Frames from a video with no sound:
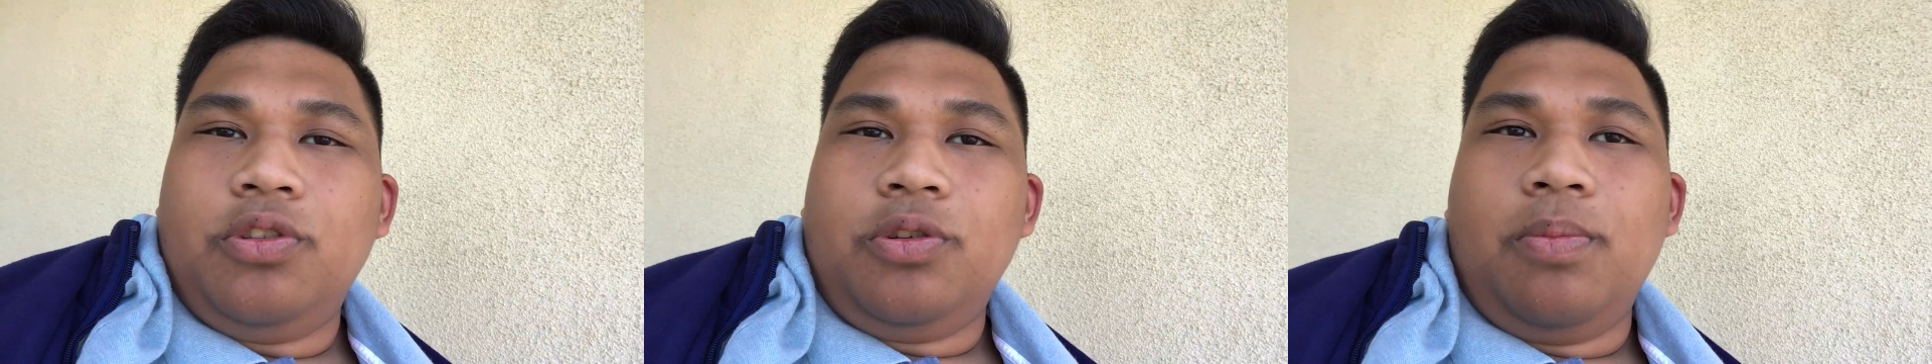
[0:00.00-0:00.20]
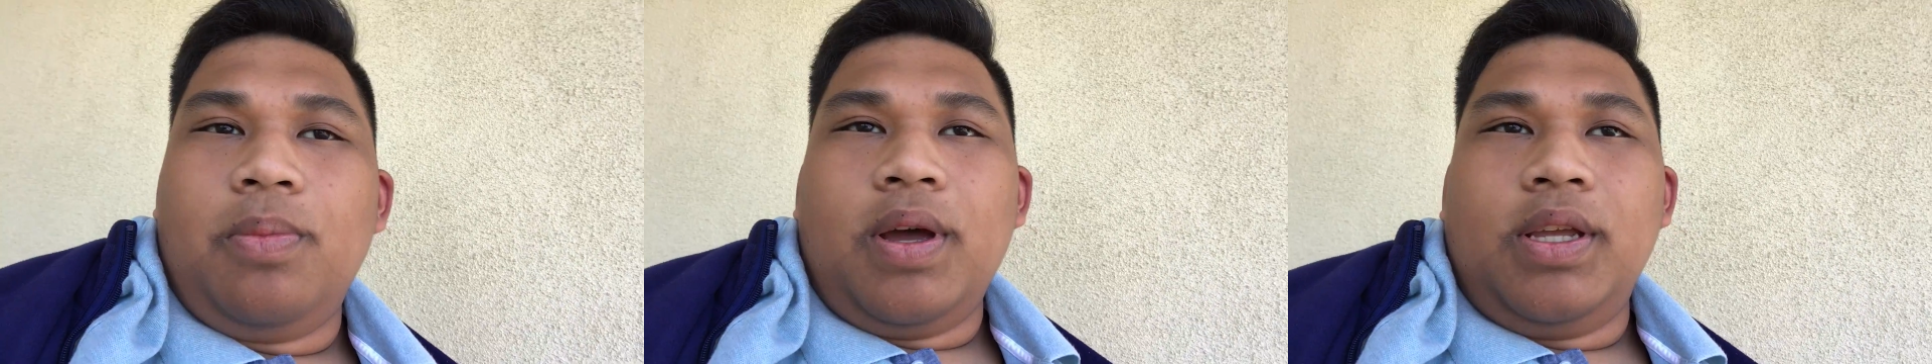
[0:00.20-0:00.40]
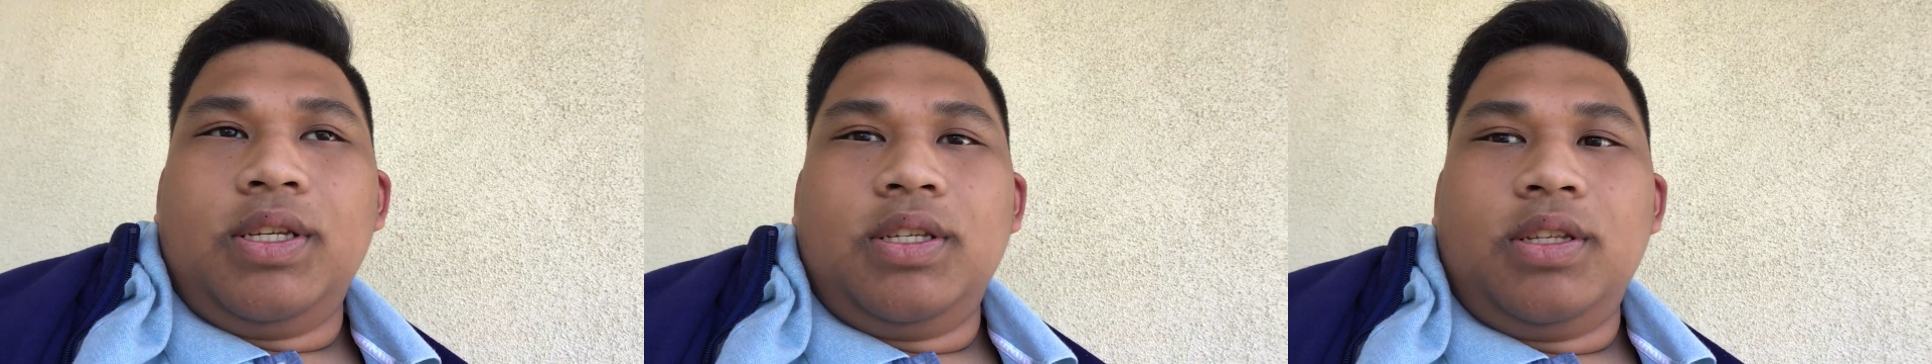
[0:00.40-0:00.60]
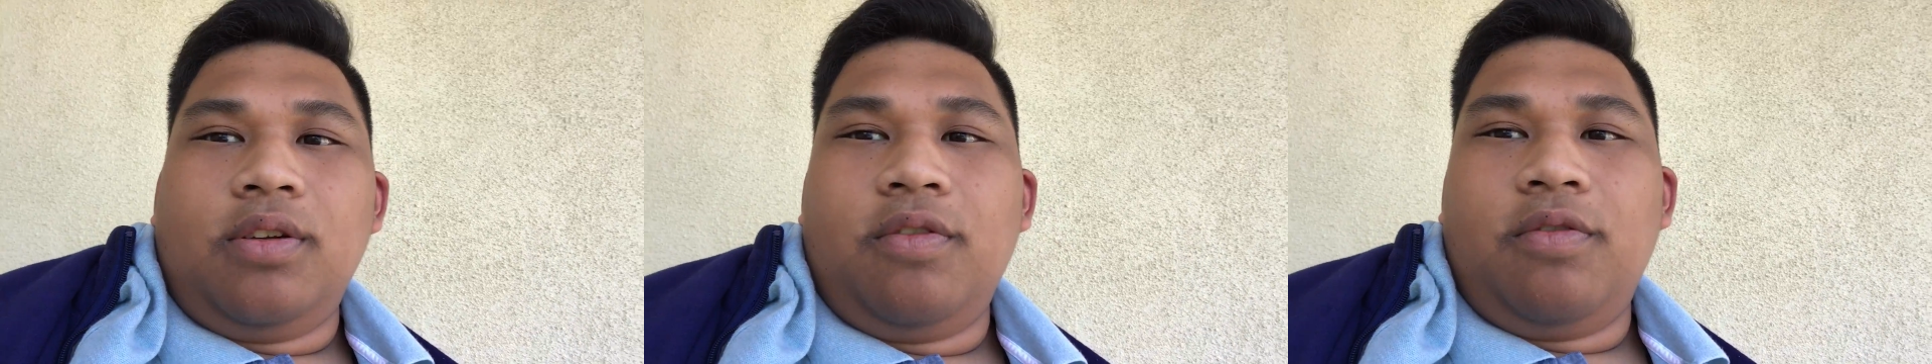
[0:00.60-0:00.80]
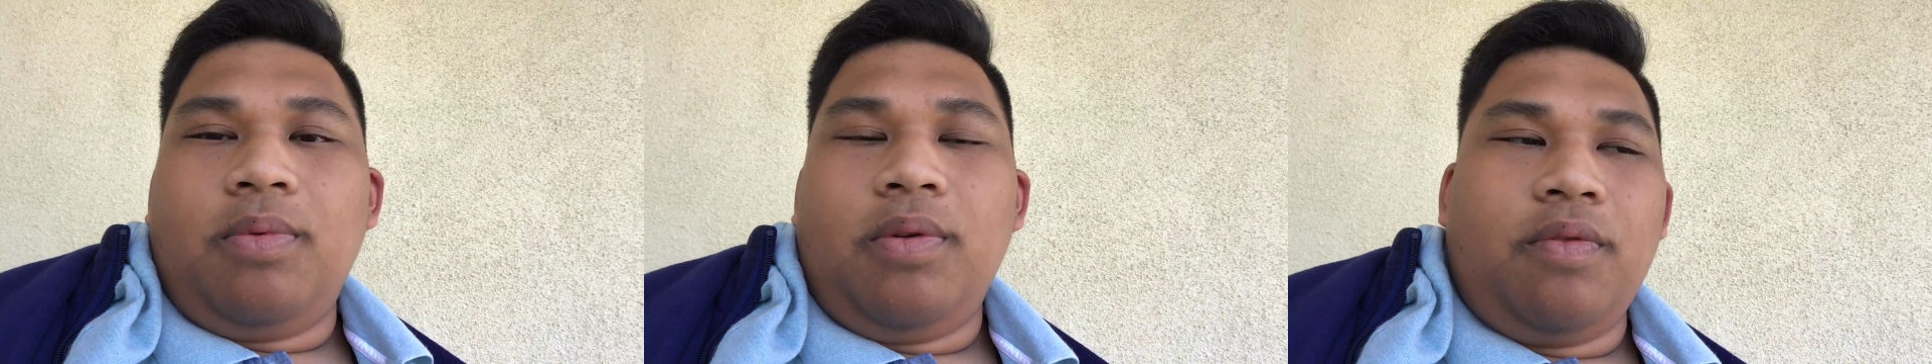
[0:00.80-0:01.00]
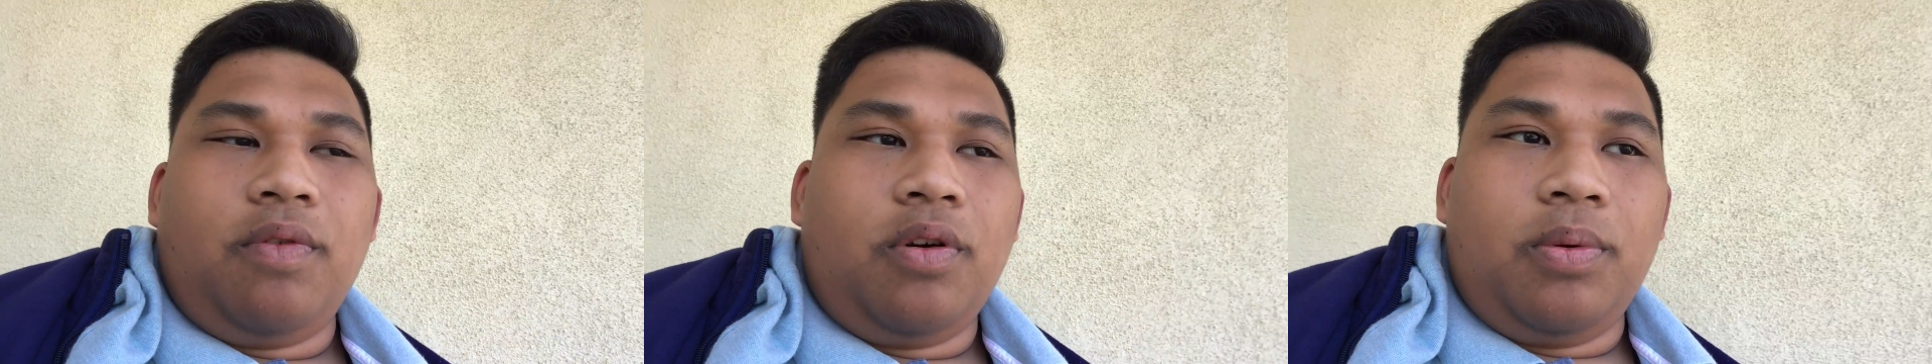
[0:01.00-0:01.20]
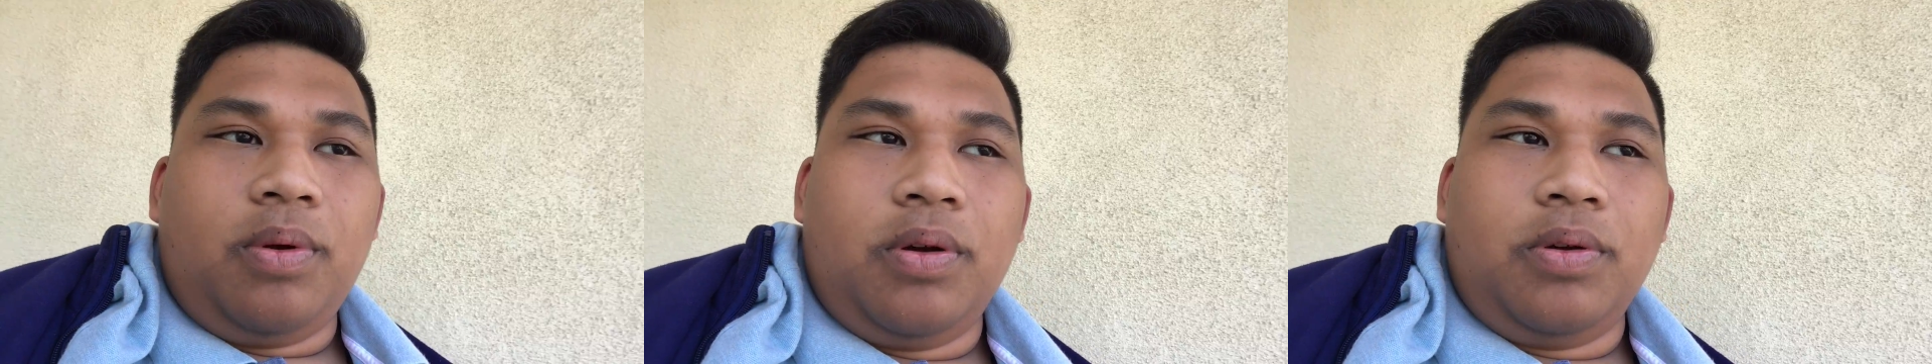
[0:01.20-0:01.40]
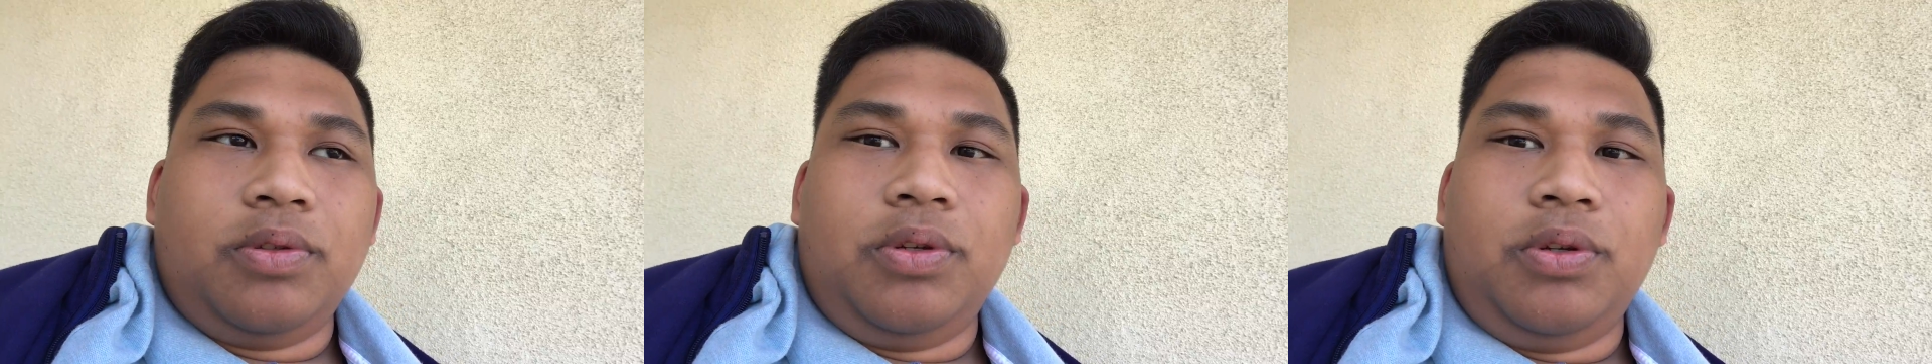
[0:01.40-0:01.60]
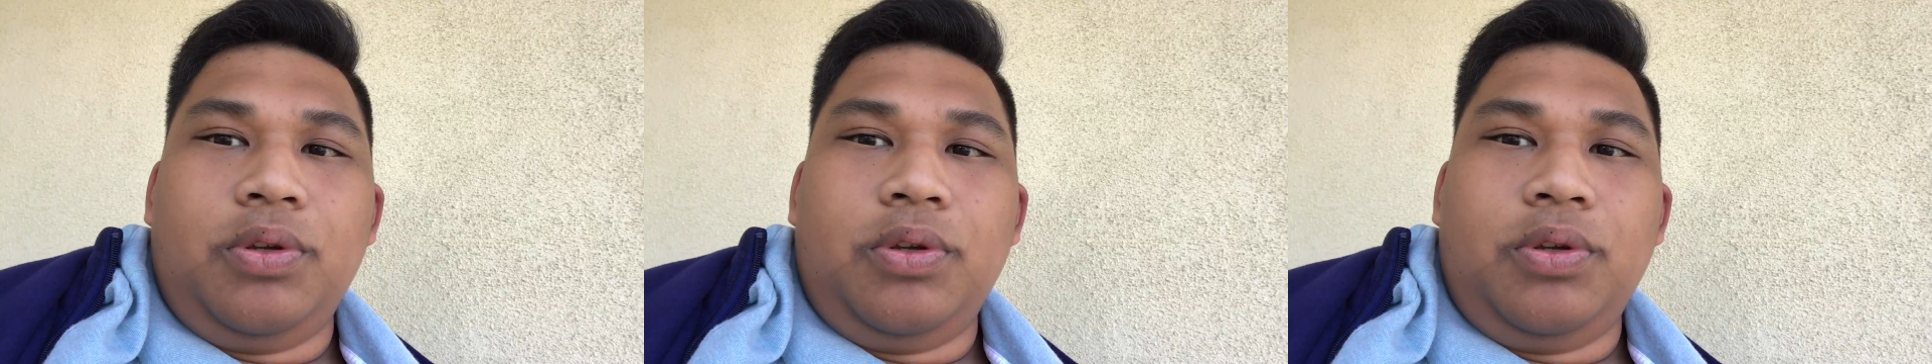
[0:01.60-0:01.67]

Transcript: to buy stuff before we go to